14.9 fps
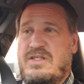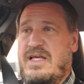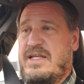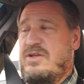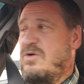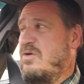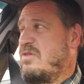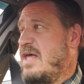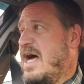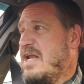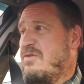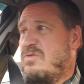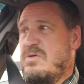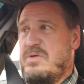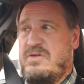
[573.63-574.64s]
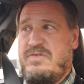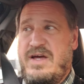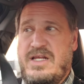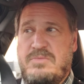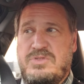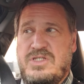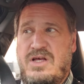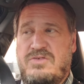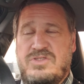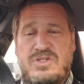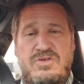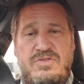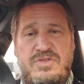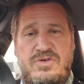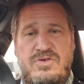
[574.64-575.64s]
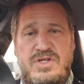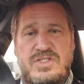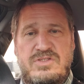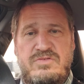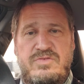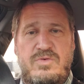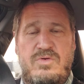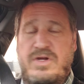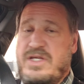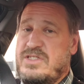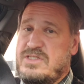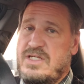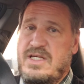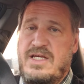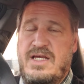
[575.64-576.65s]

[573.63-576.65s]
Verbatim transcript: I know a lot of women find themselves in their 30s and 40s.